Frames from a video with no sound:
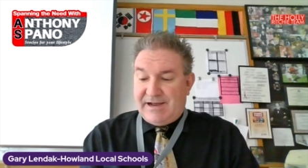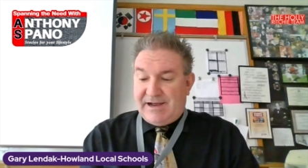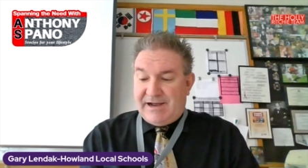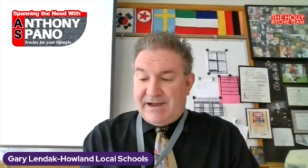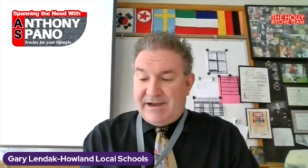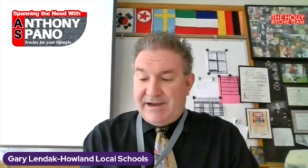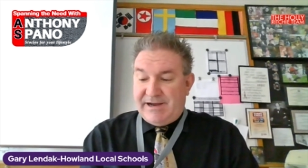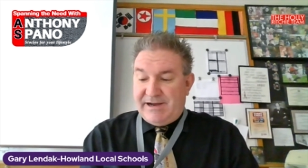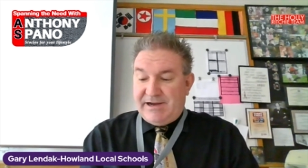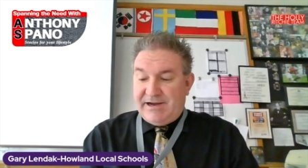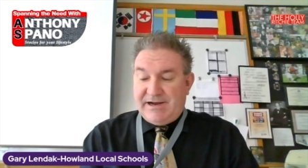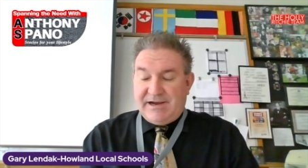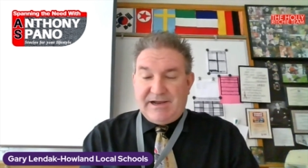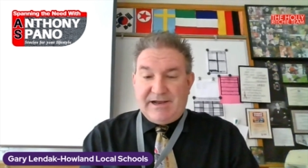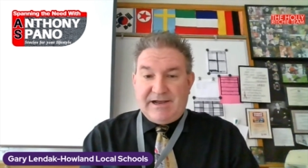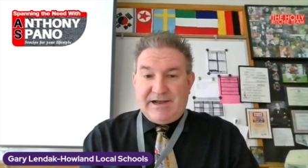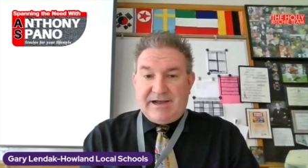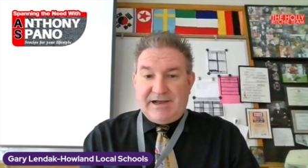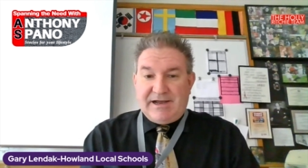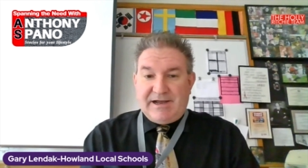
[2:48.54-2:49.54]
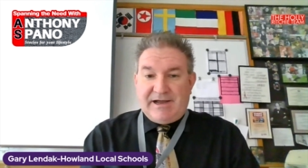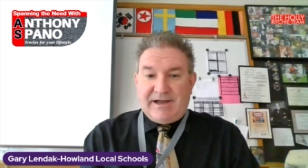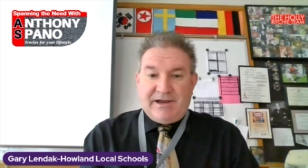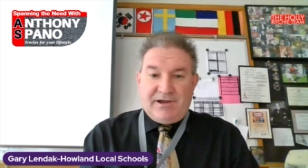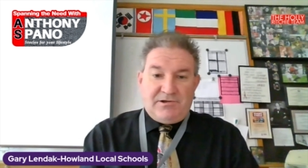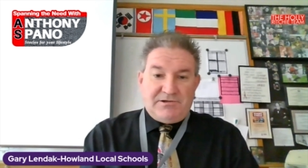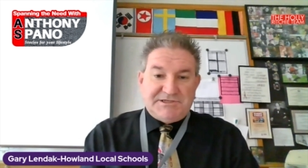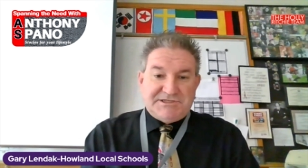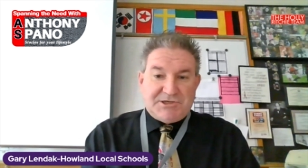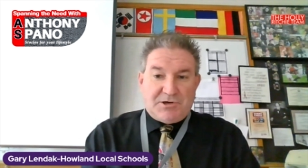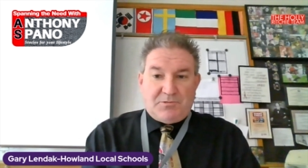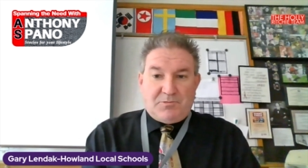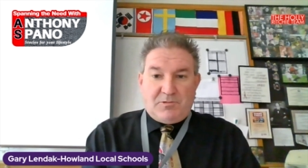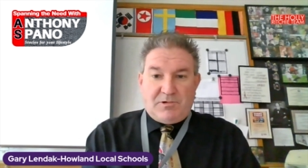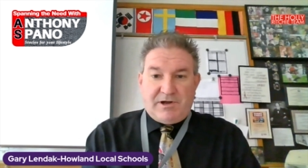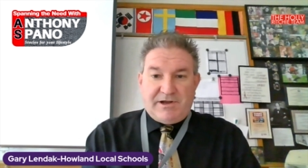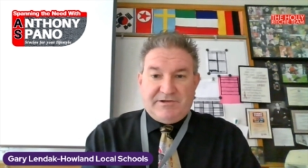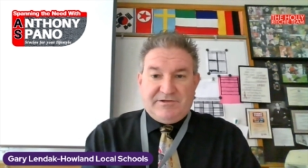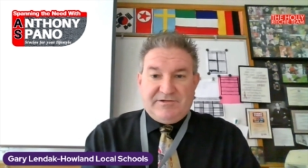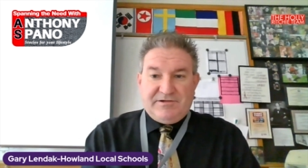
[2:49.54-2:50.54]
I, I also
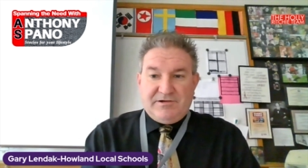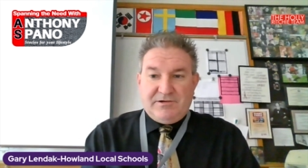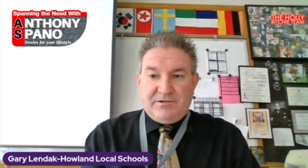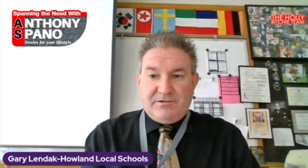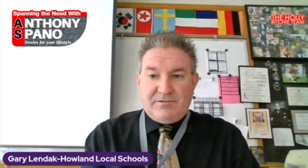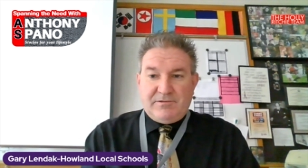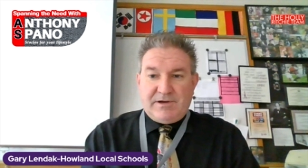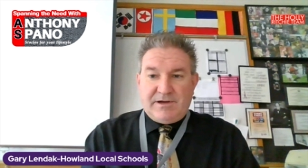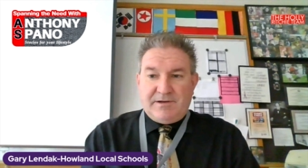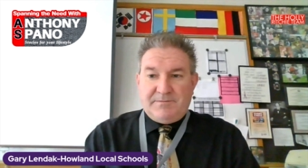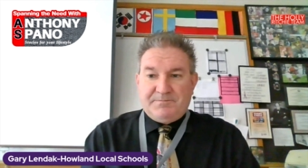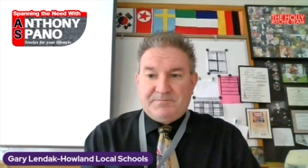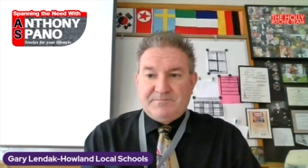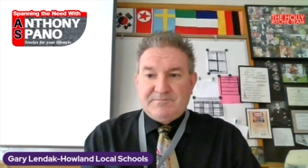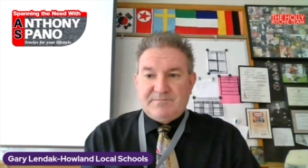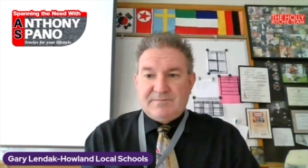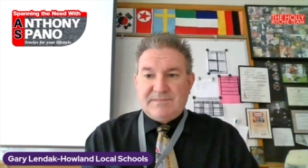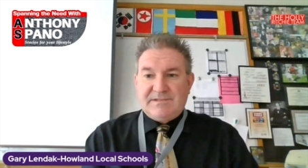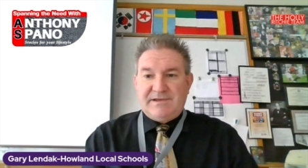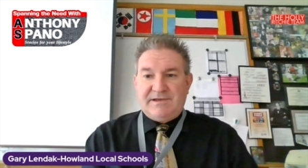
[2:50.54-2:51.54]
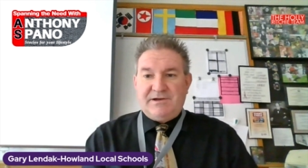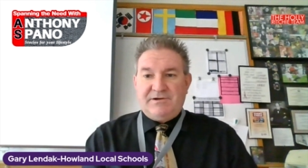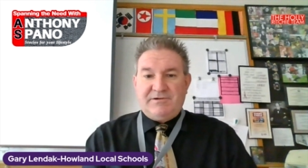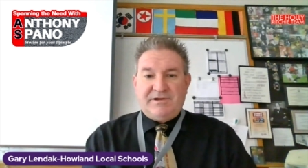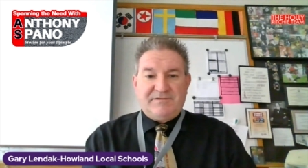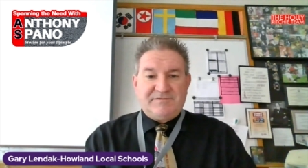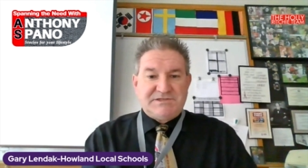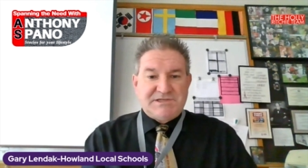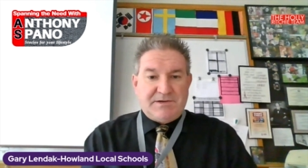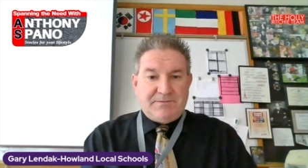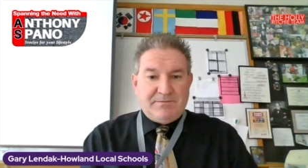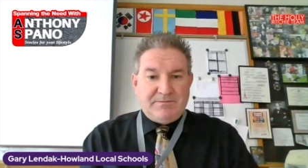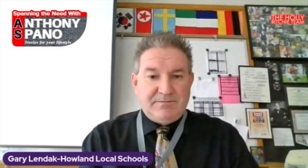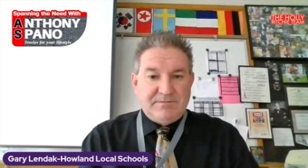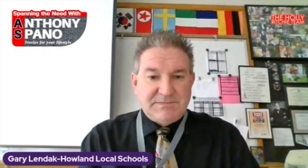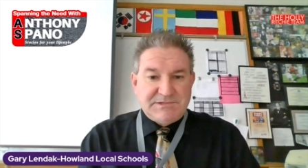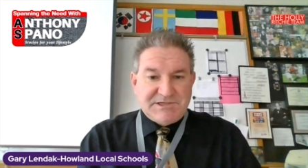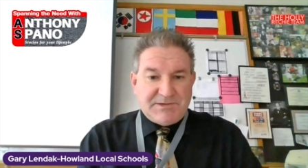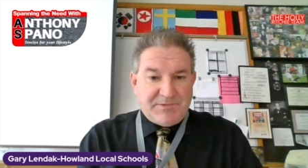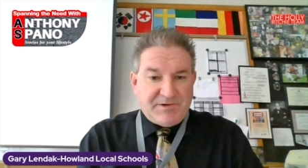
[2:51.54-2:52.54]
want to, um, you know, give some
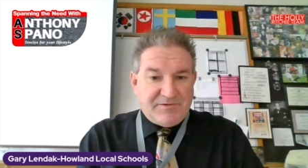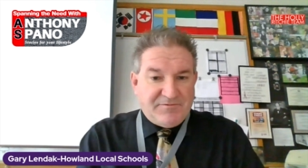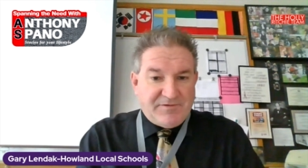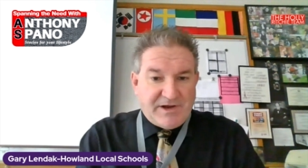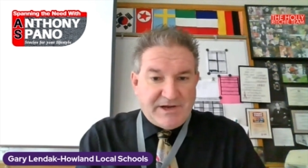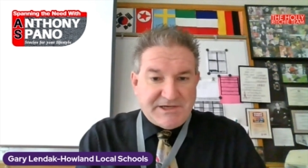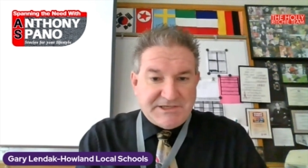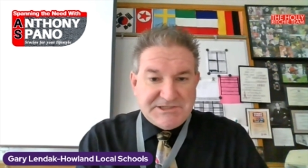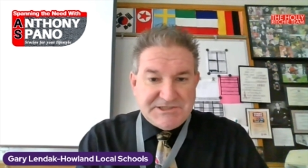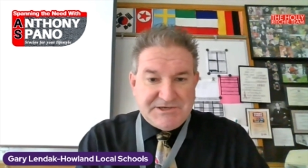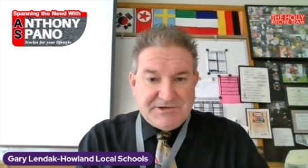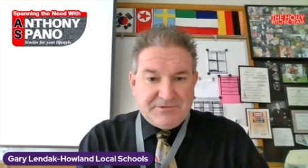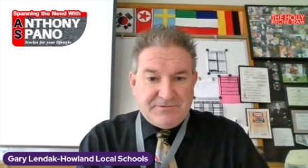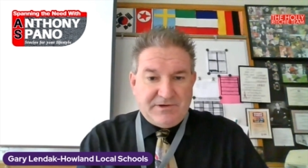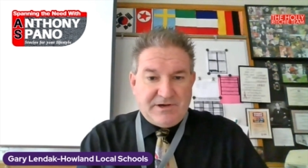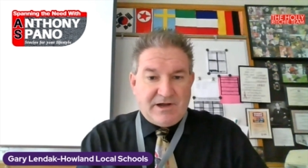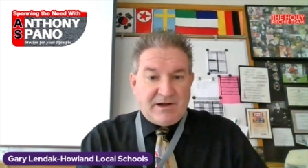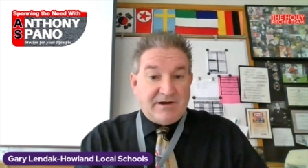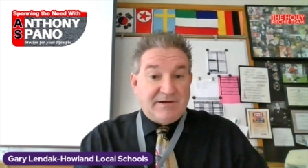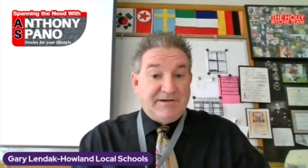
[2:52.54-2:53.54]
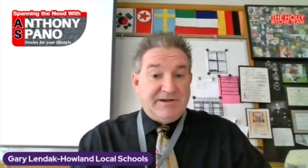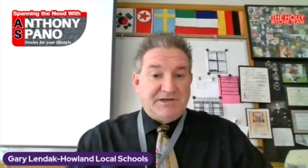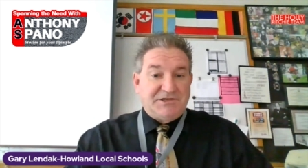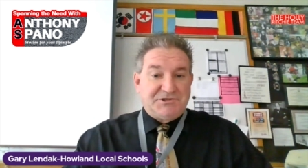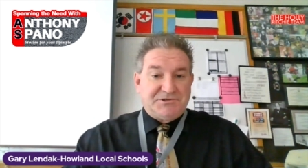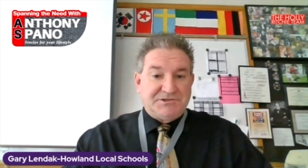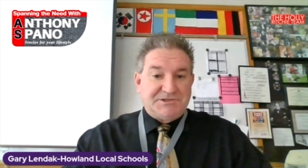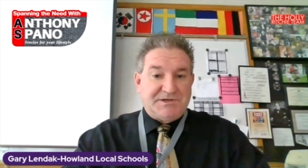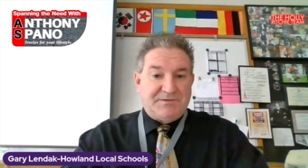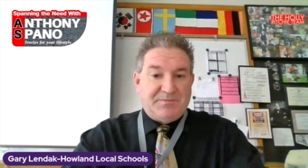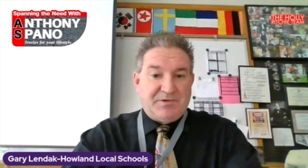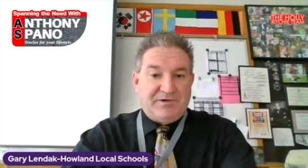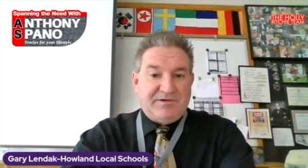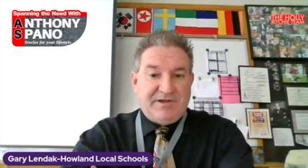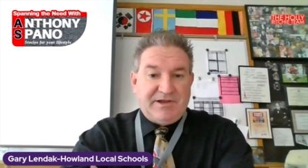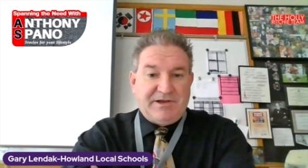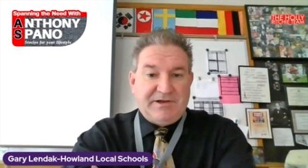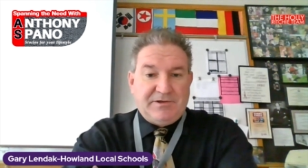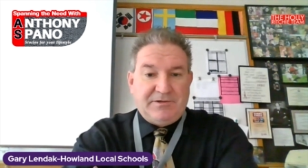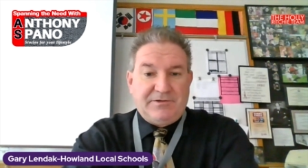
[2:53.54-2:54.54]
some advice to young teachers in
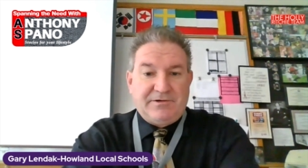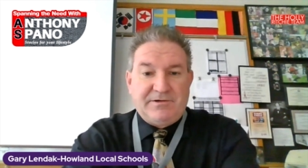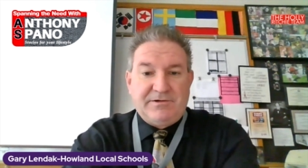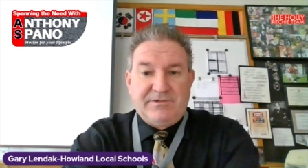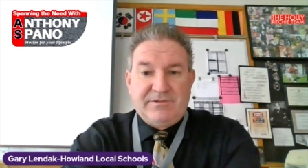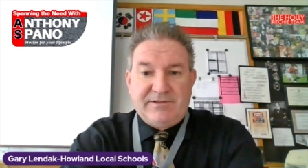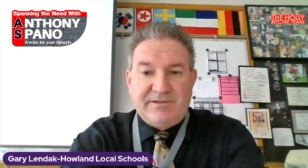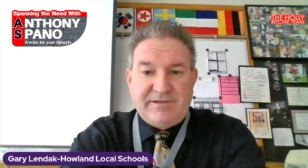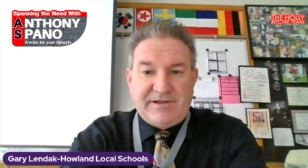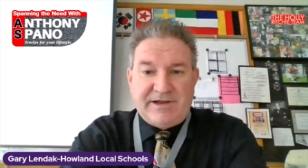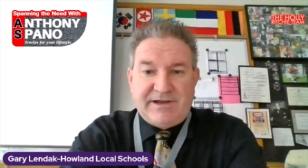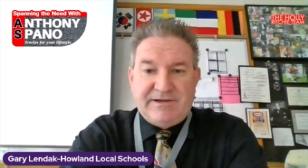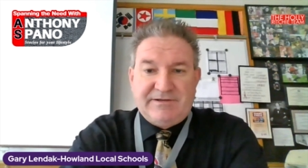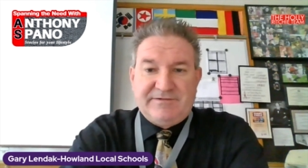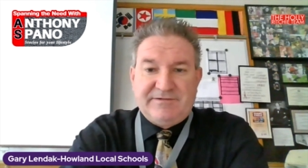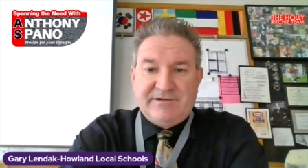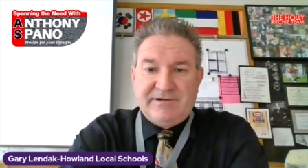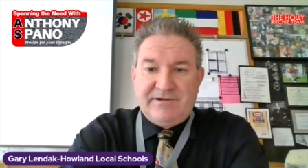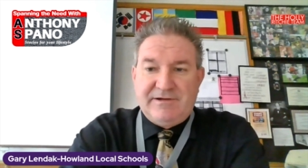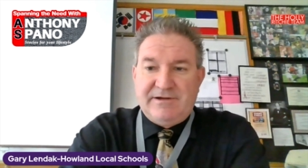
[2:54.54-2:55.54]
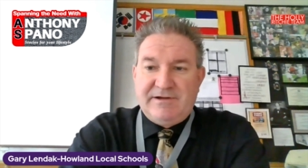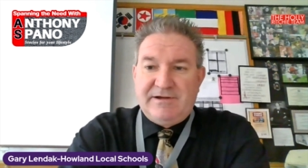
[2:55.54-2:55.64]
particular that